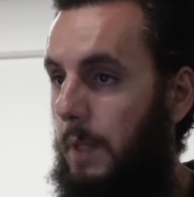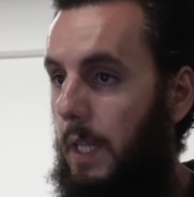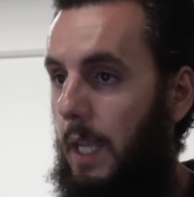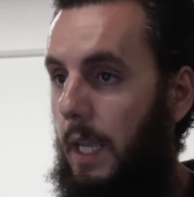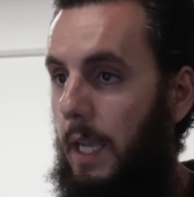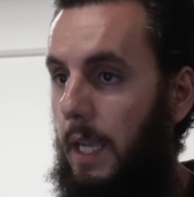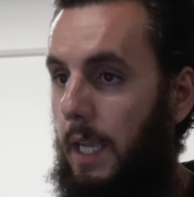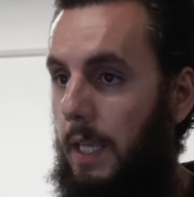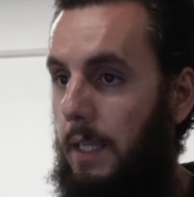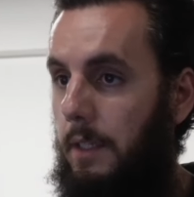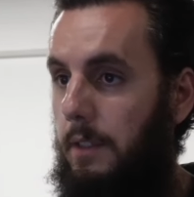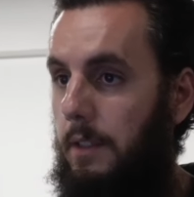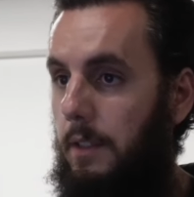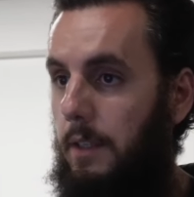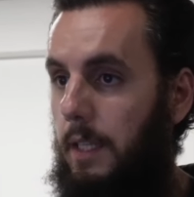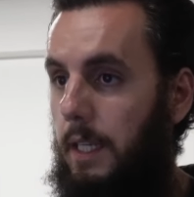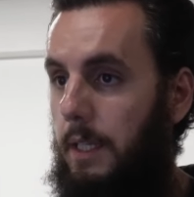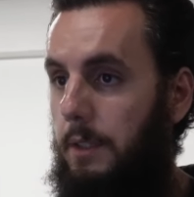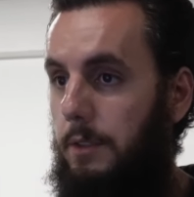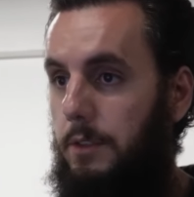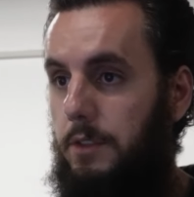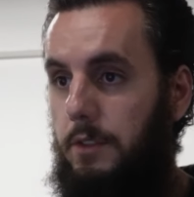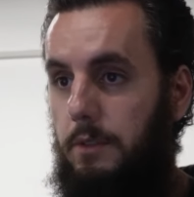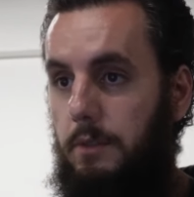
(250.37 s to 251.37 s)
and
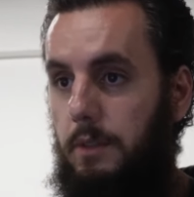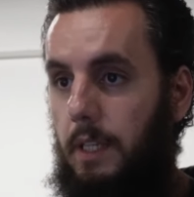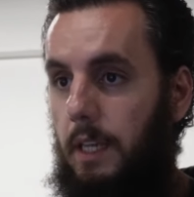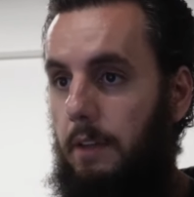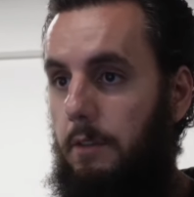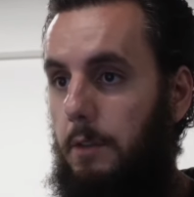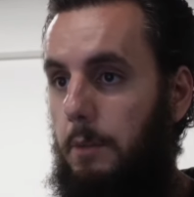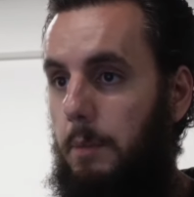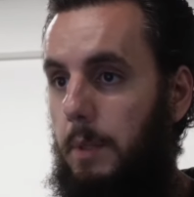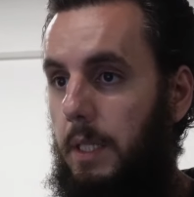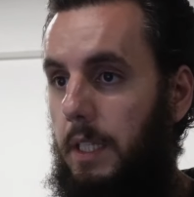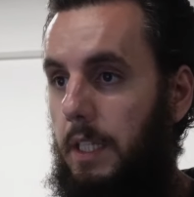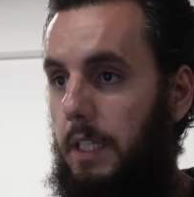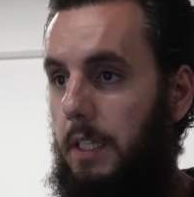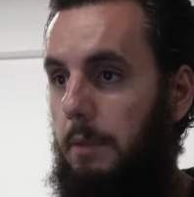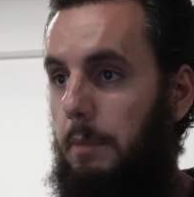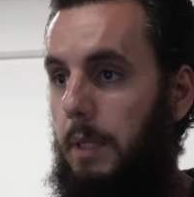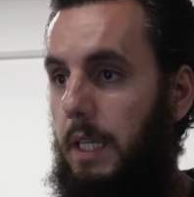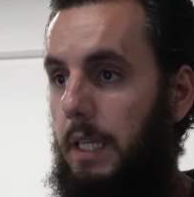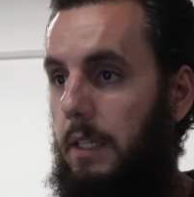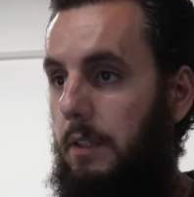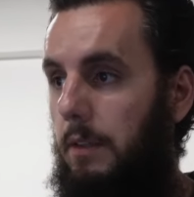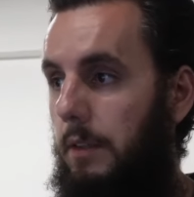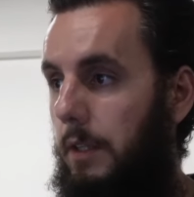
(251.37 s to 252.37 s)
allows everybody to
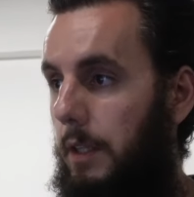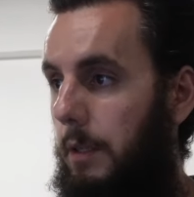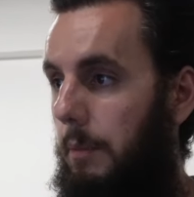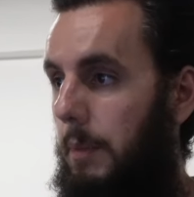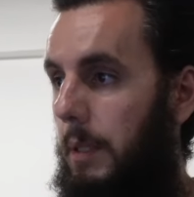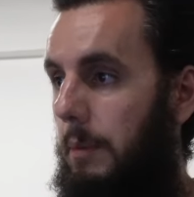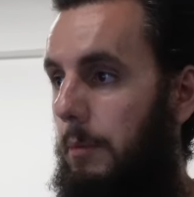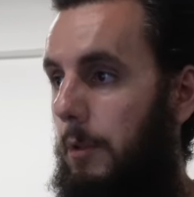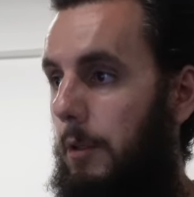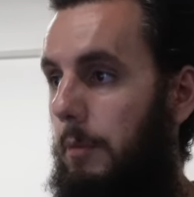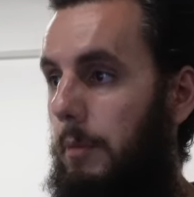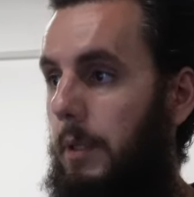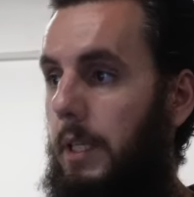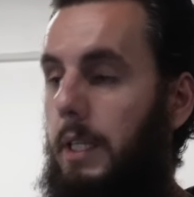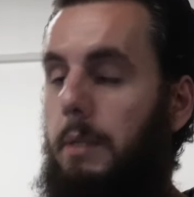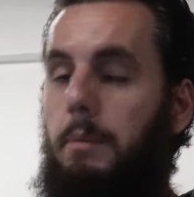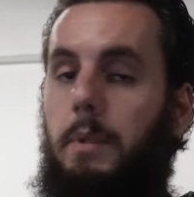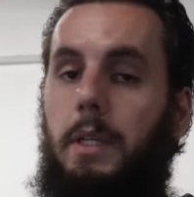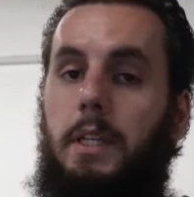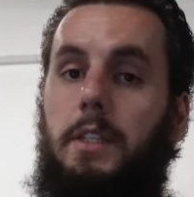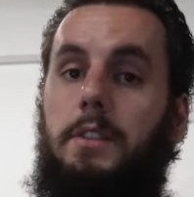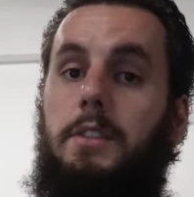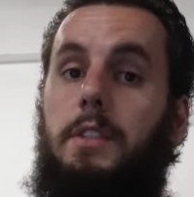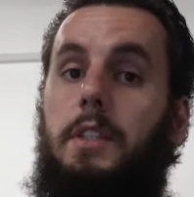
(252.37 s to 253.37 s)
make a little bit more money,
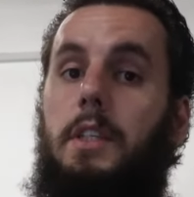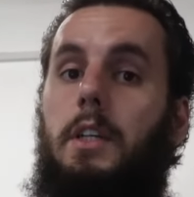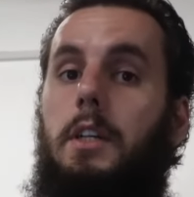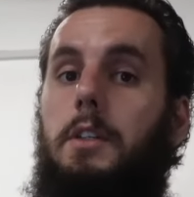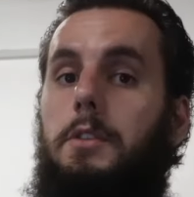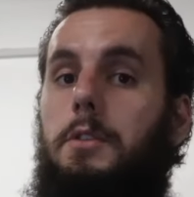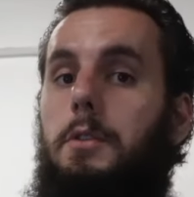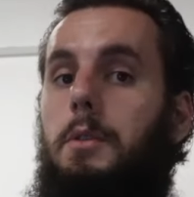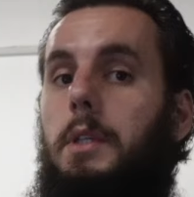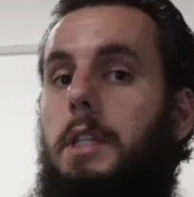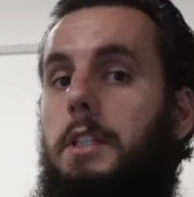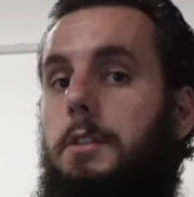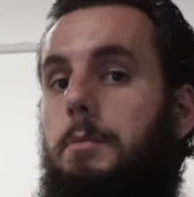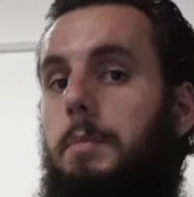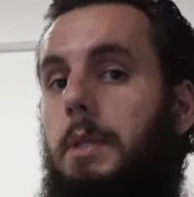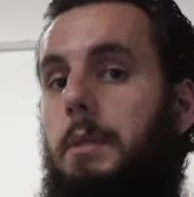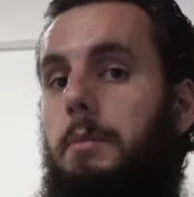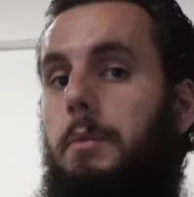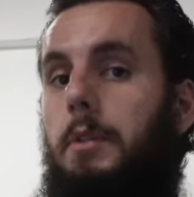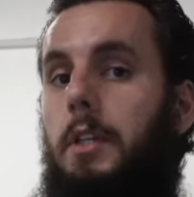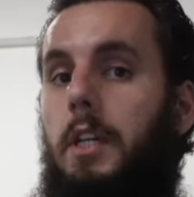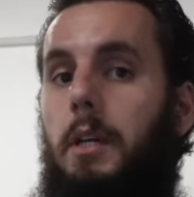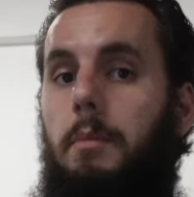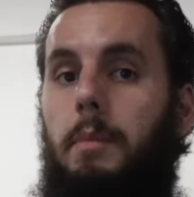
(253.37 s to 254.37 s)
because he also gets
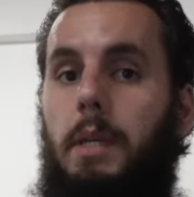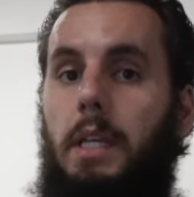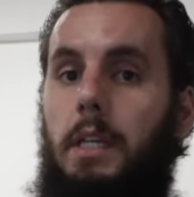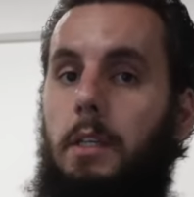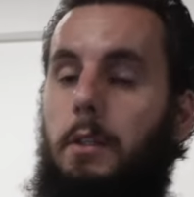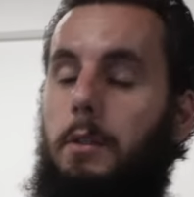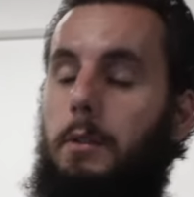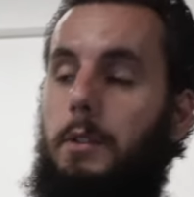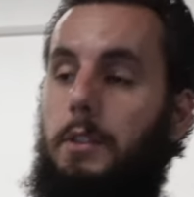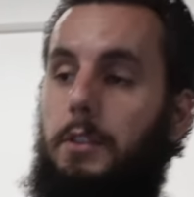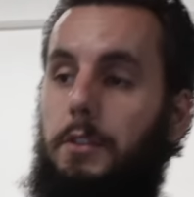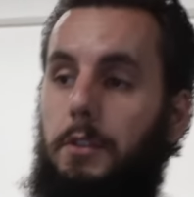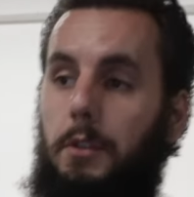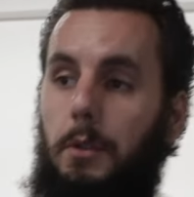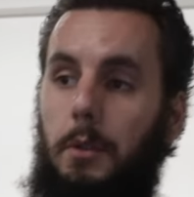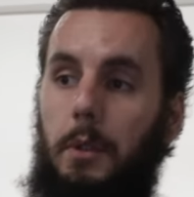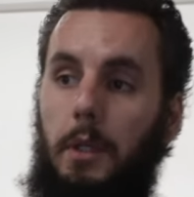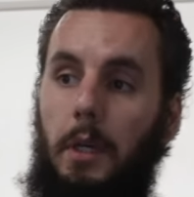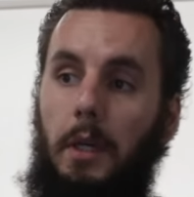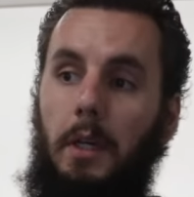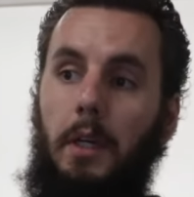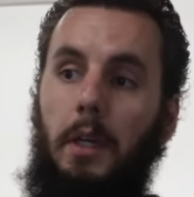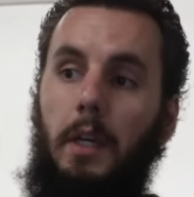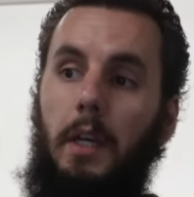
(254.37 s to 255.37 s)
people coming into his
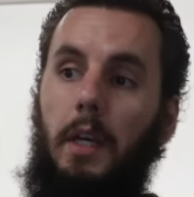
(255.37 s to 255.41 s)
store.